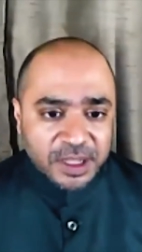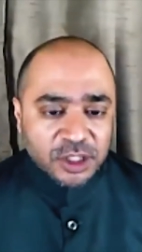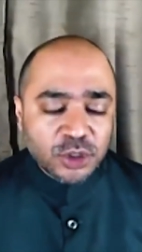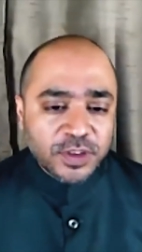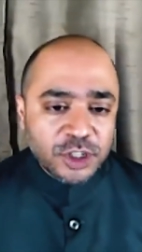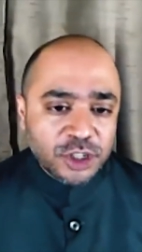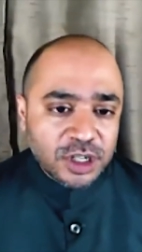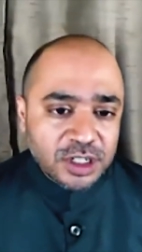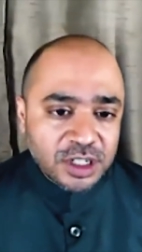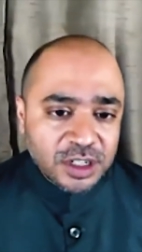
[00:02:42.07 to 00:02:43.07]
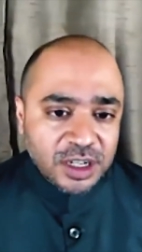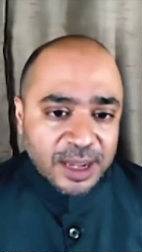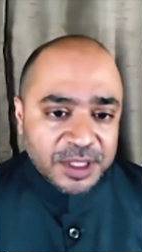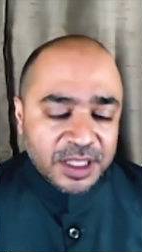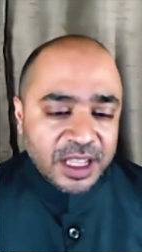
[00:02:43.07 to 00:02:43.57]
but the Soviet Union didn't
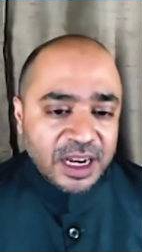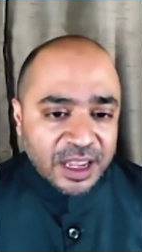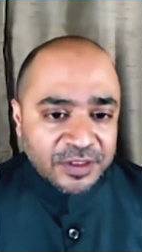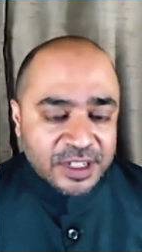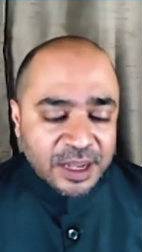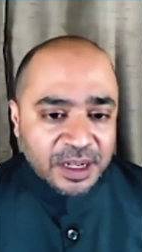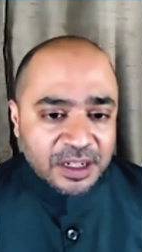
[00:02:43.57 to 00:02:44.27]
collapse in their lifetime.